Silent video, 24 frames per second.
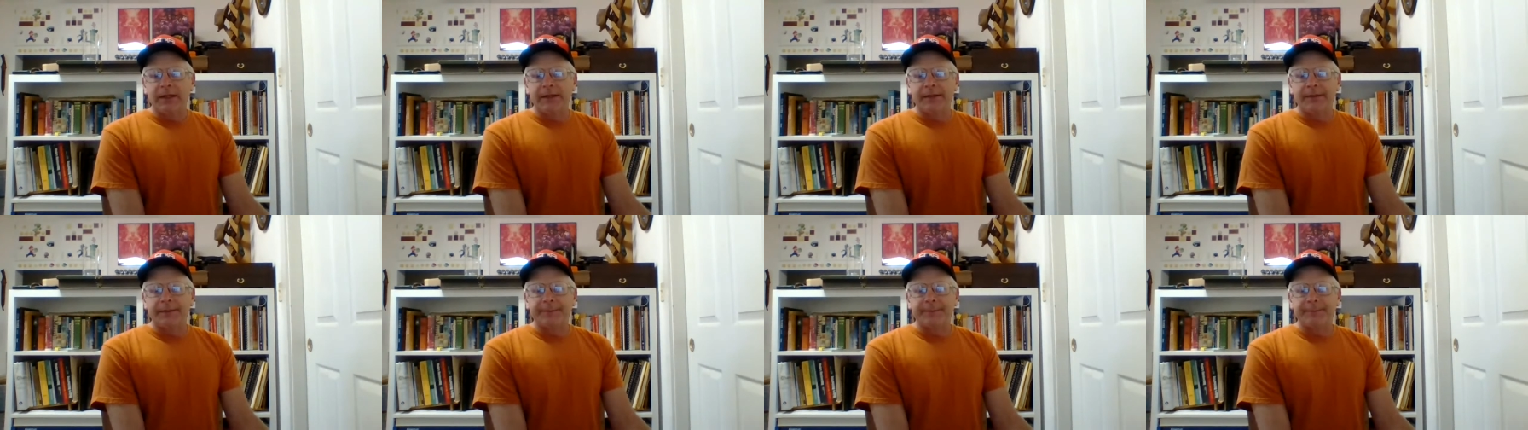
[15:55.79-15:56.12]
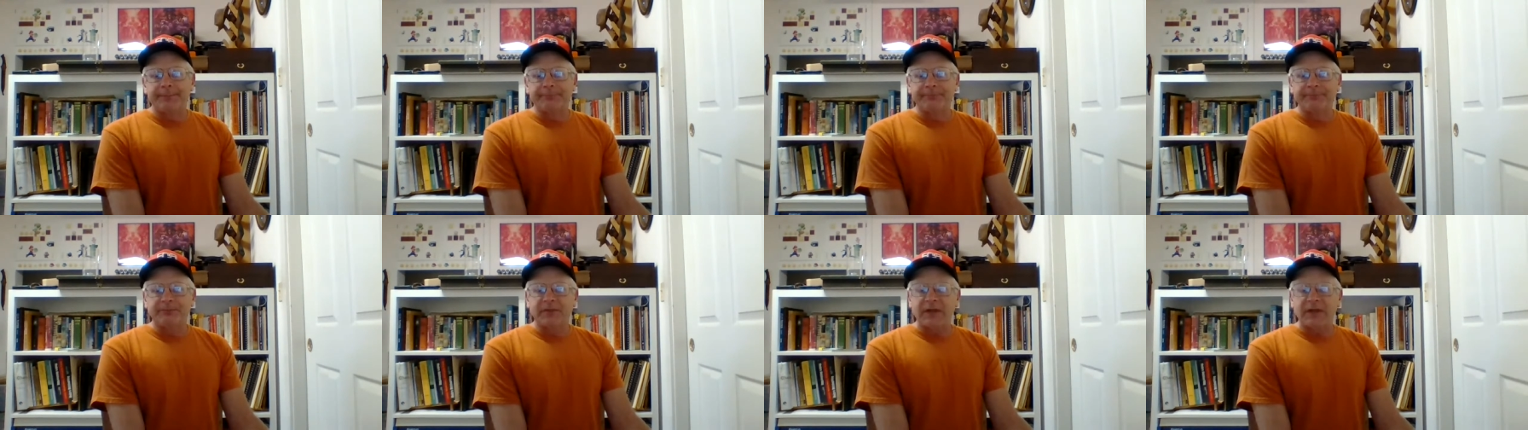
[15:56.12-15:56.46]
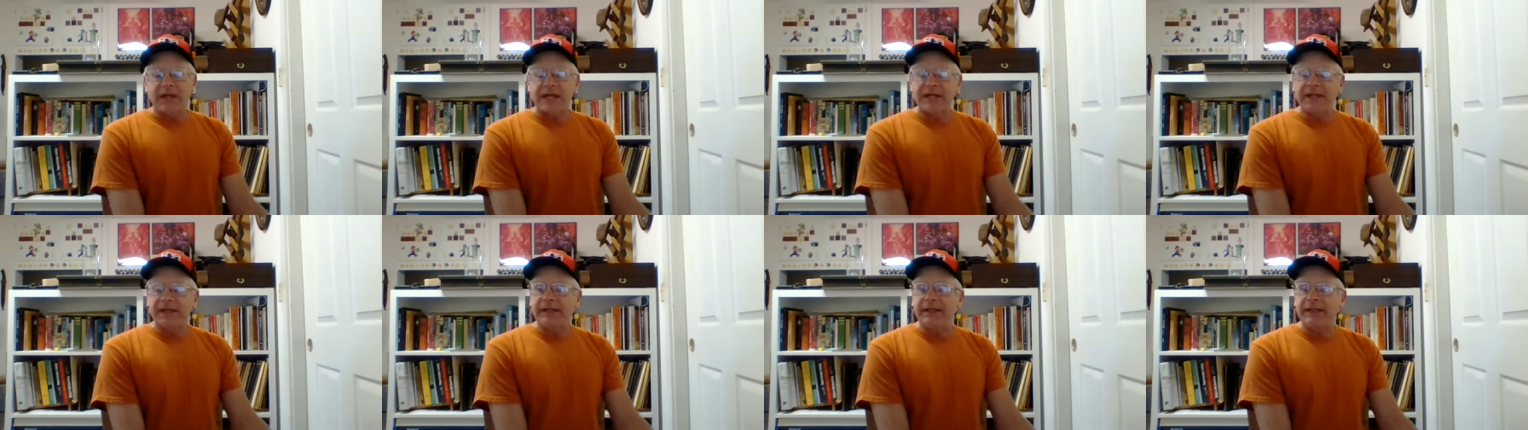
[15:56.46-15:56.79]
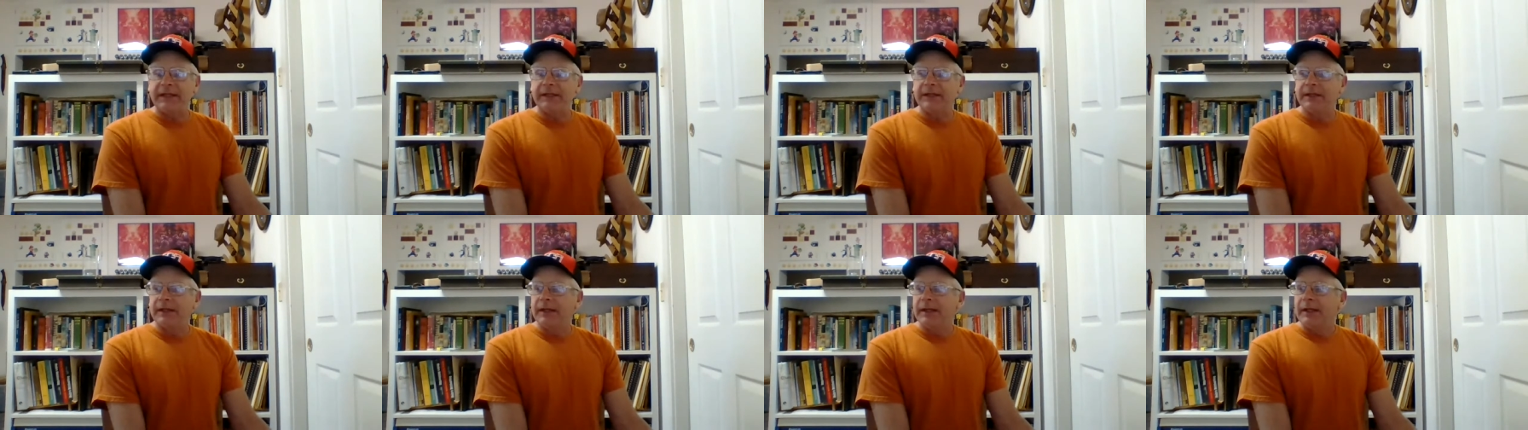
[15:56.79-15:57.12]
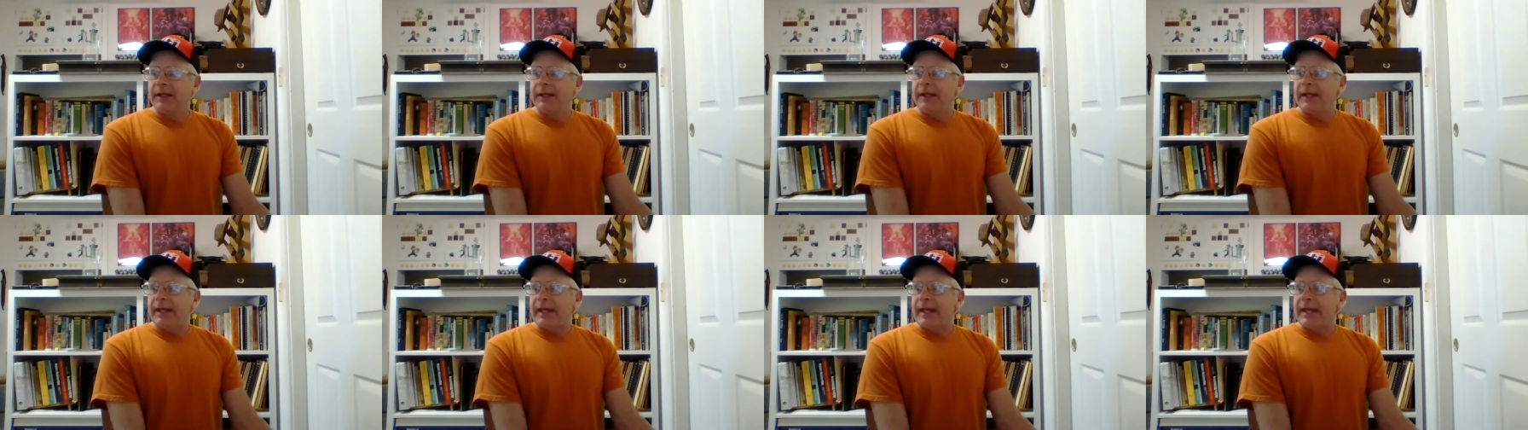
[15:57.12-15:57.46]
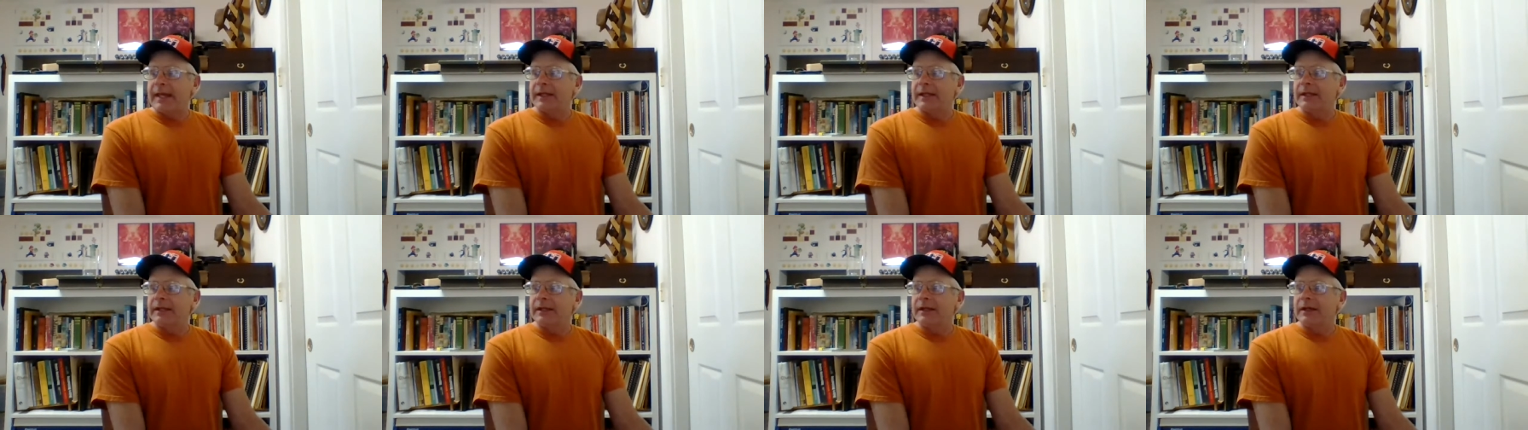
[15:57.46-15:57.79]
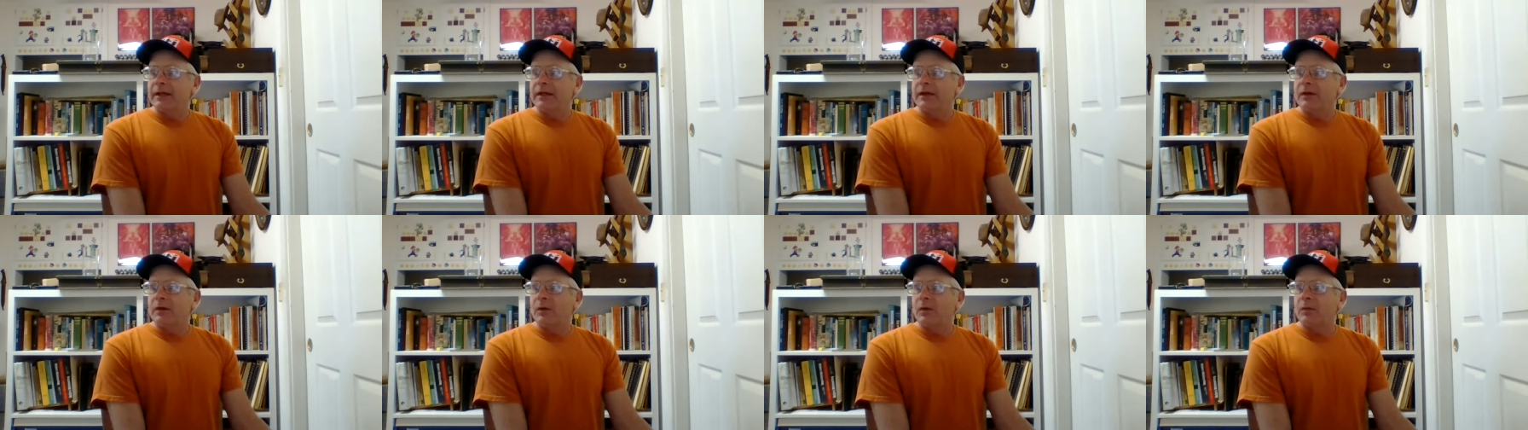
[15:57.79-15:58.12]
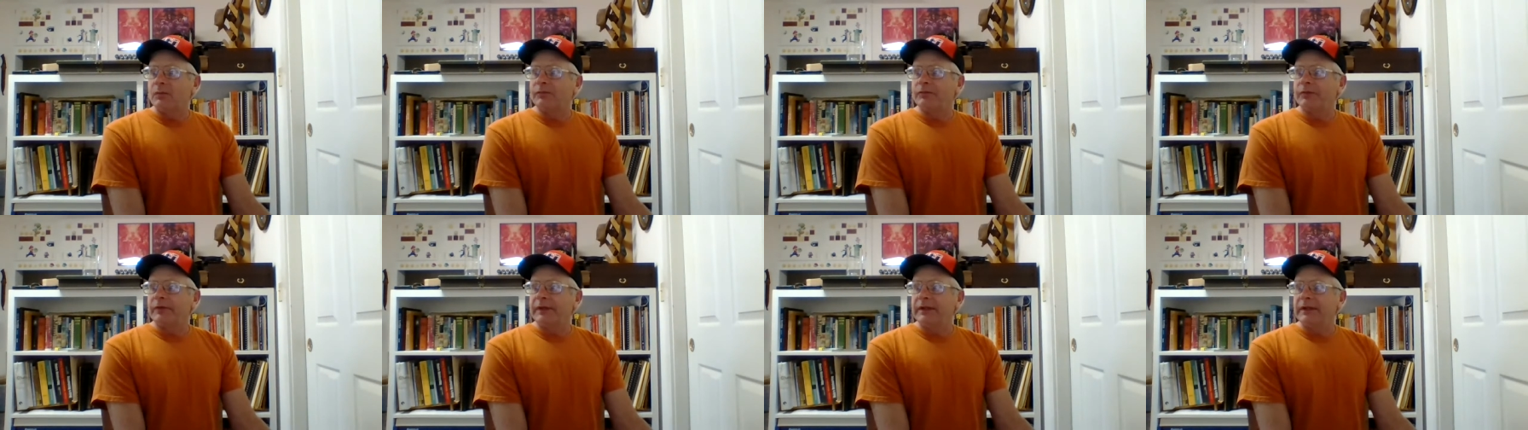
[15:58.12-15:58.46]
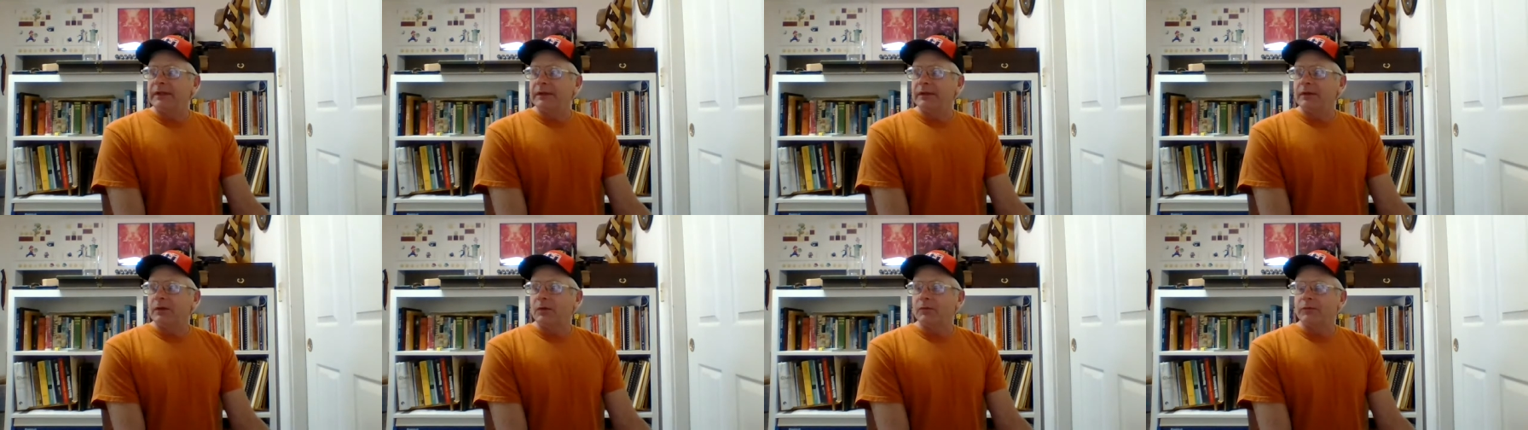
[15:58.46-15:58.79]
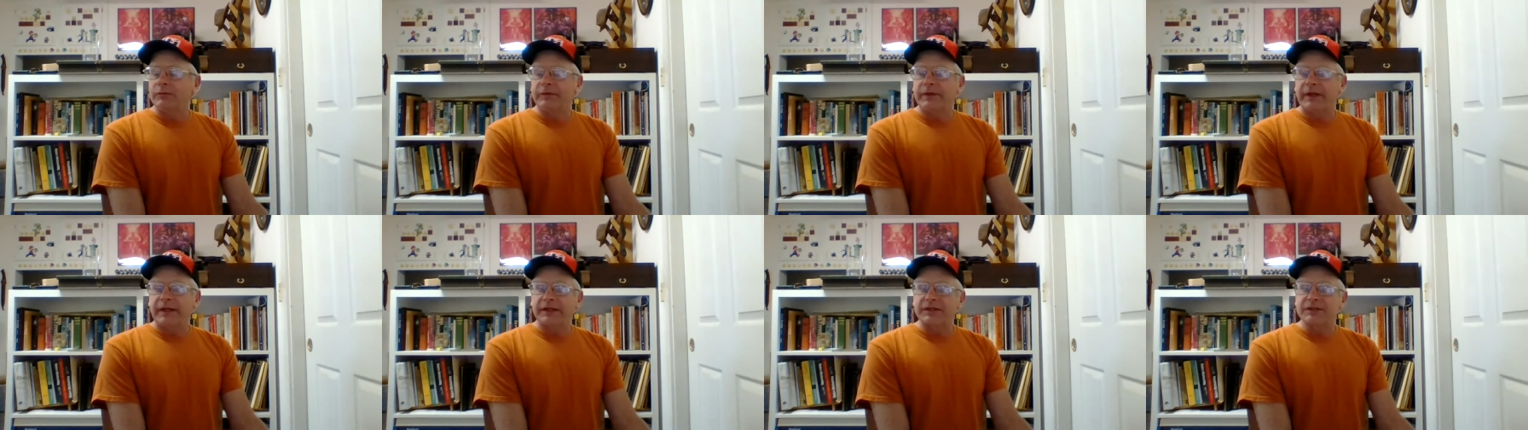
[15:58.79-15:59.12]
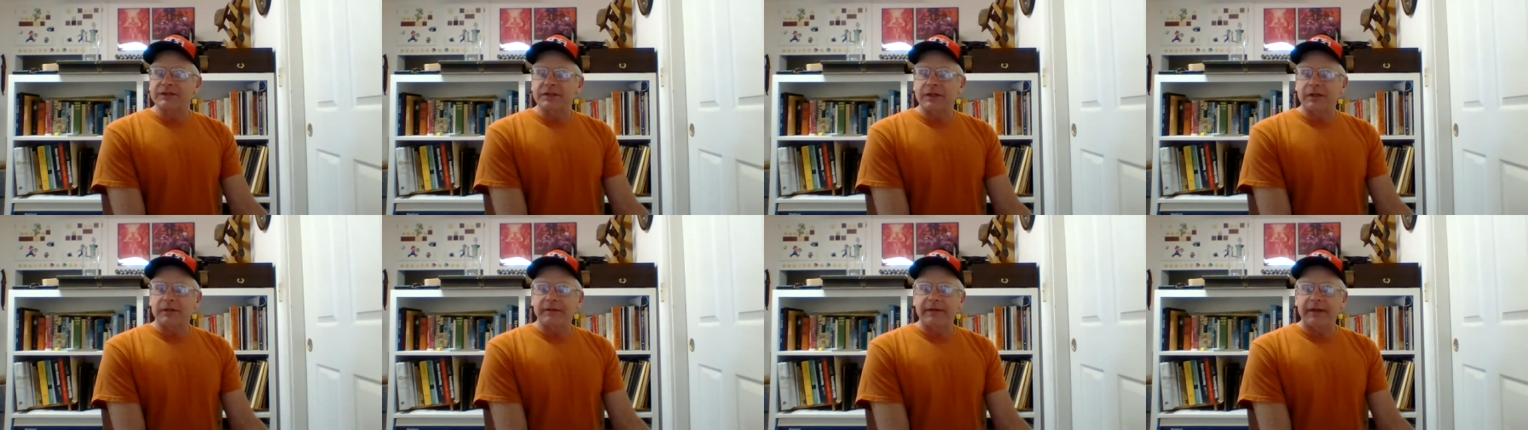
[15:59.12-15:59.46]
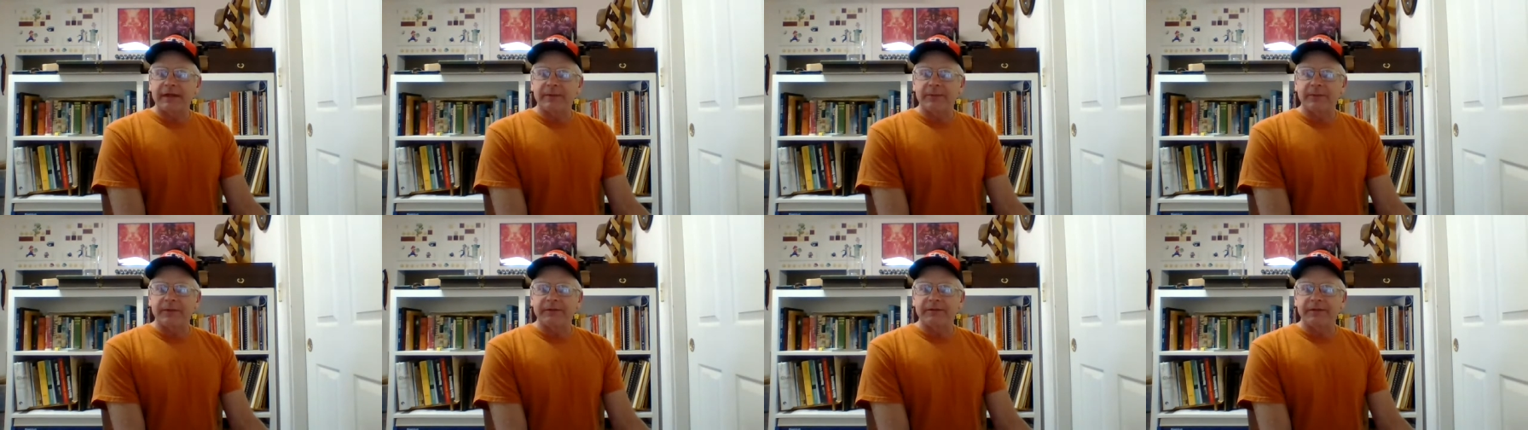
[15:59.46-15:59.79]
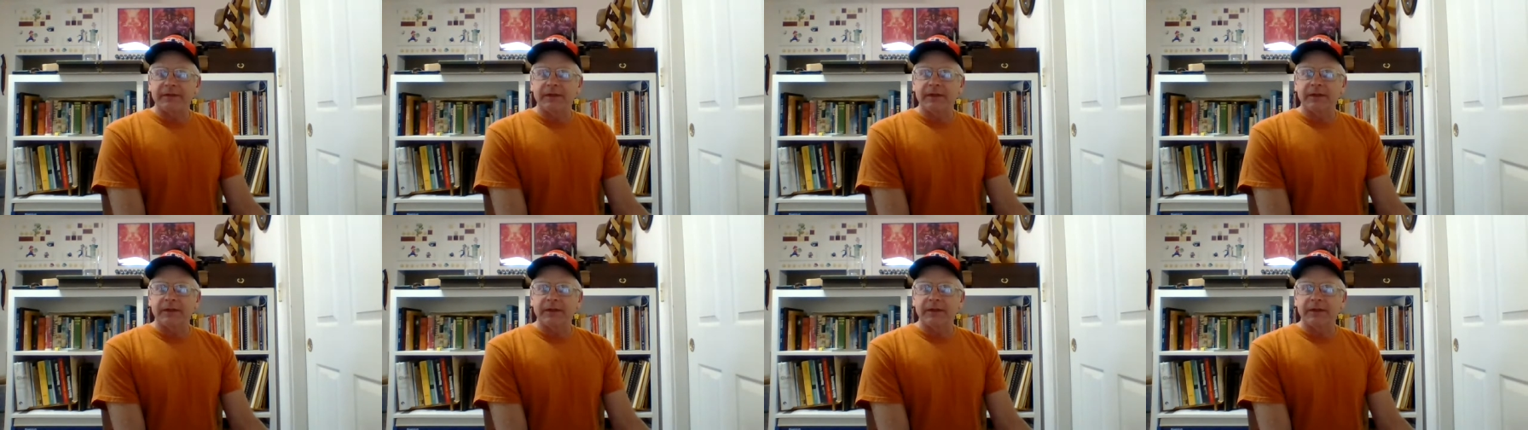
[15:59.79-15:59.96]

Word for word: um, kind of neat and uh, hopefully hopefully i can share that with